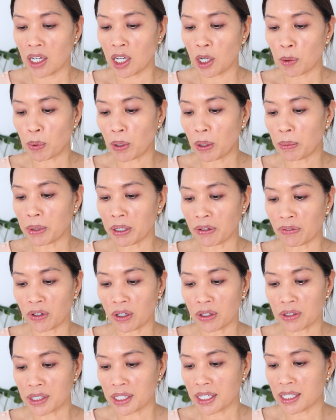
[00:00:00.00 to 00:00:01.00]
Appropriate for
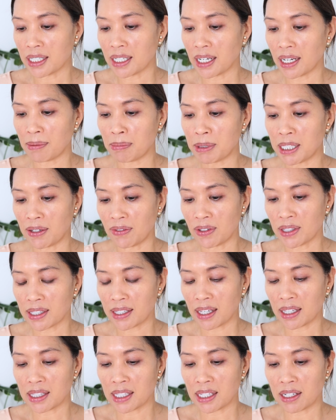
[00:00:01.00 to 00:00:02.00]
all skin types, even
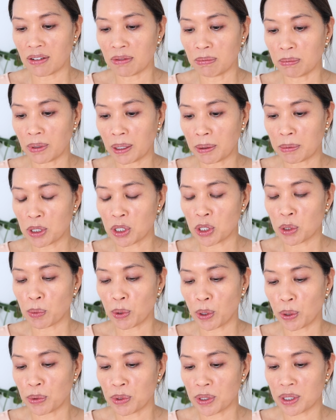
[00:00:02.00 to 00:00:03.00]
sensitive, blemish
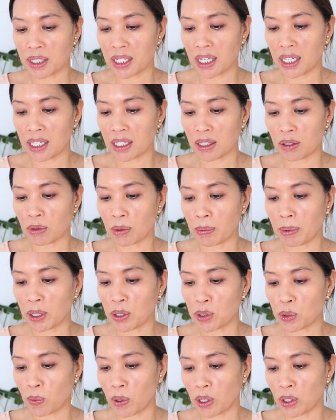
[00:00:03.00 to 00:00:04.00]
prone skin,
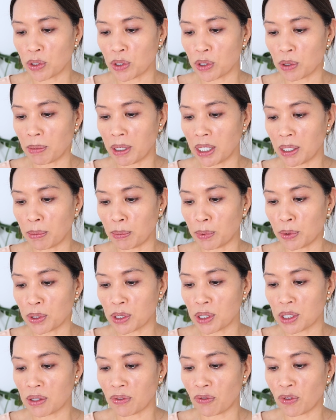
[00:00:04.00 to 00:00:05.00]
repels water, so makeup
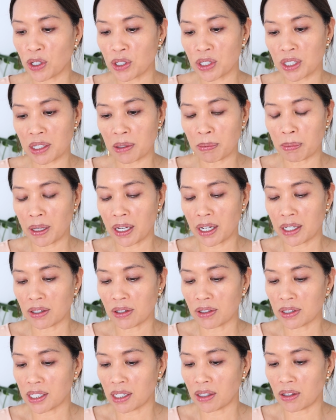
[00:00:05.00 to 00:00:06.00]
looks freshly applied
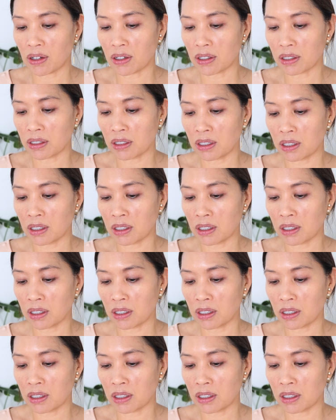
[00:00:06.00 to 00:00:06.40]
all day long.